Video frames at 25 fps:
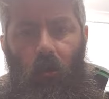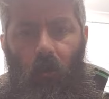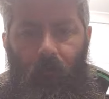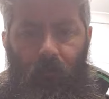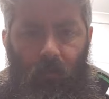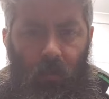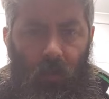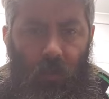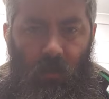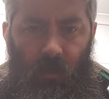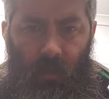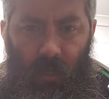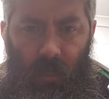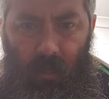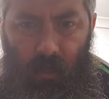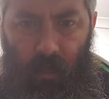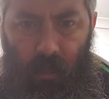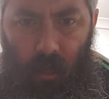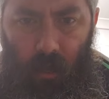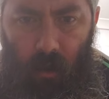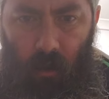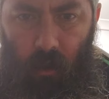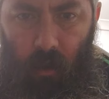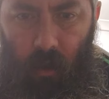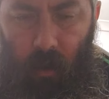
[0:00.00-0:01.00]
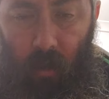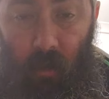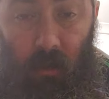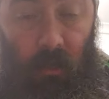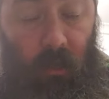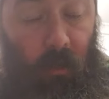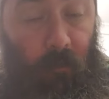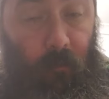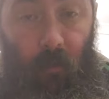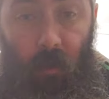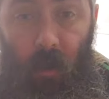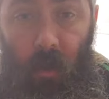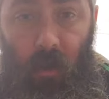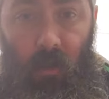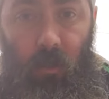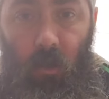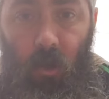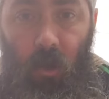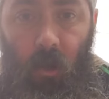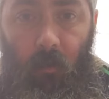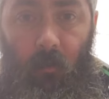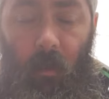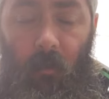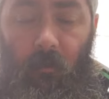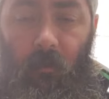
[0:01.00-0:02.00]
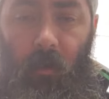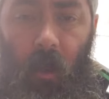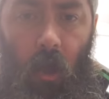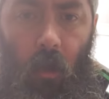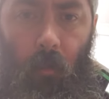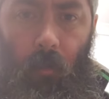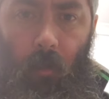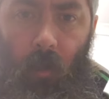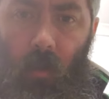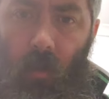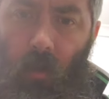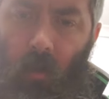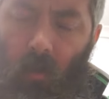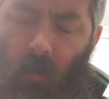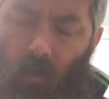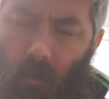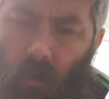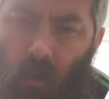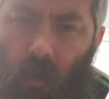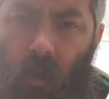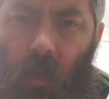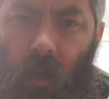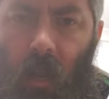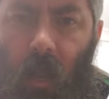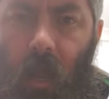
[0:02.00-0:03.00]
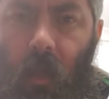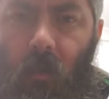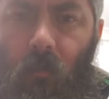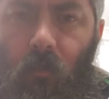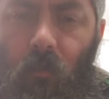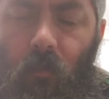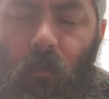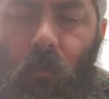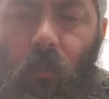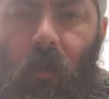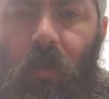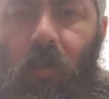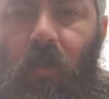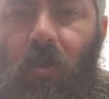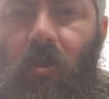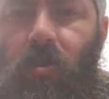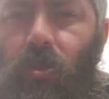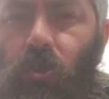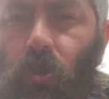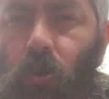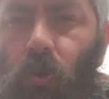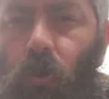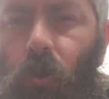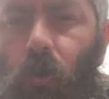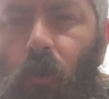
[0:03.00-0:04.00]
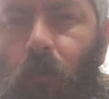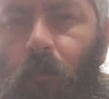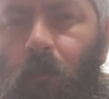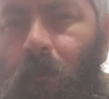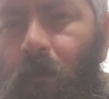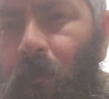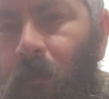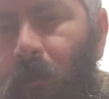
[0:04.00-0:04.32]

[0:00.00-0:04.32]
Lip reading: I've used this tonight. It's the first time they've told me, well, you know, when you're sore,